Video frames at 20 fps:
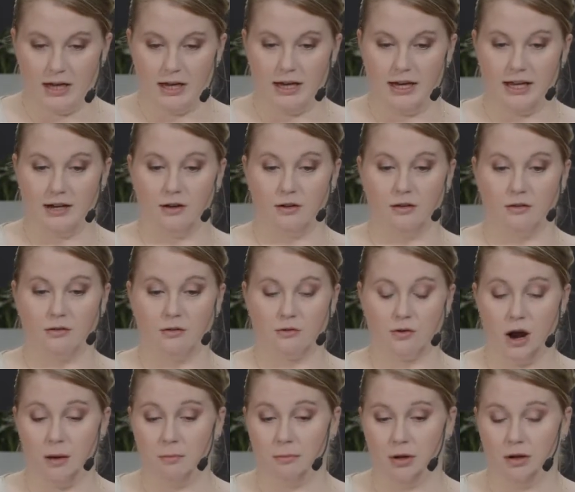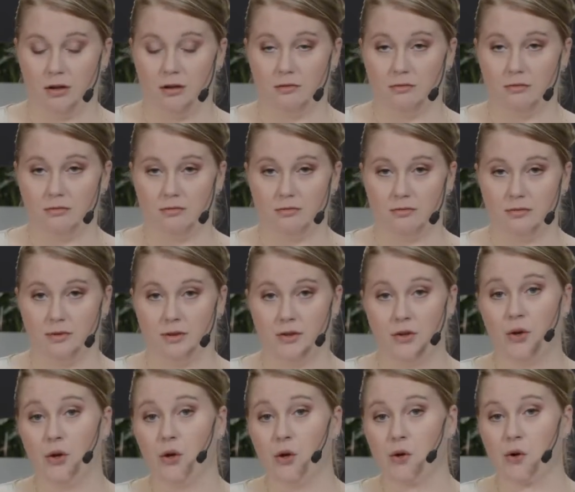it'll crumble
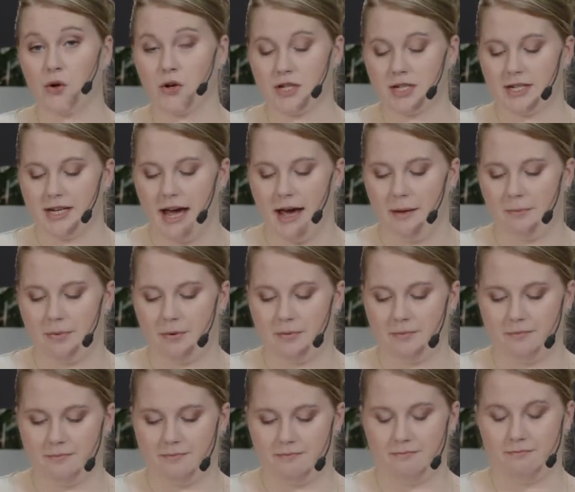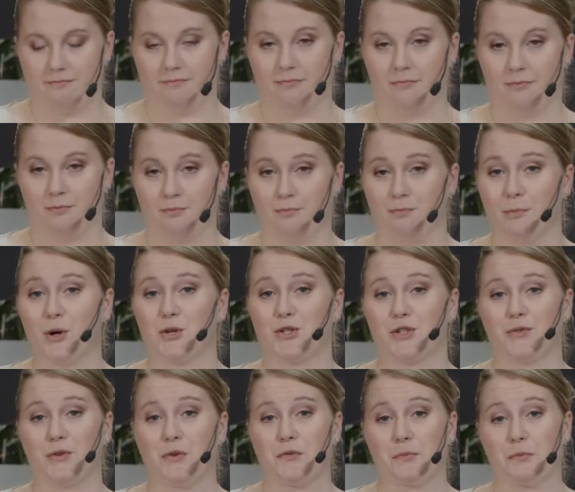or snap. Most
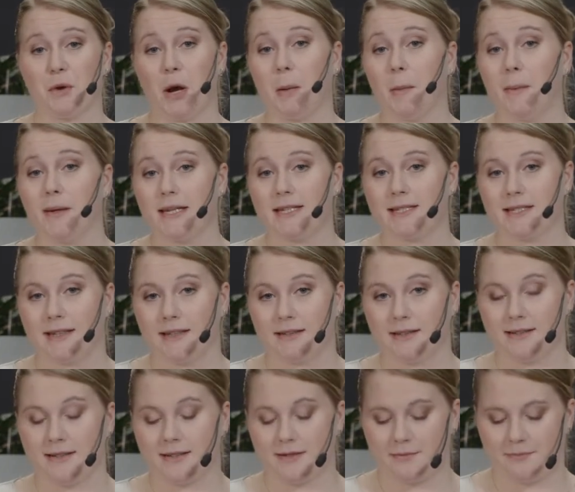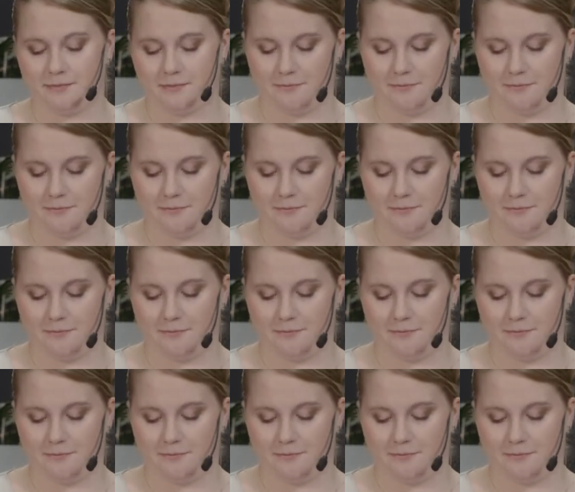of you have probably seen this.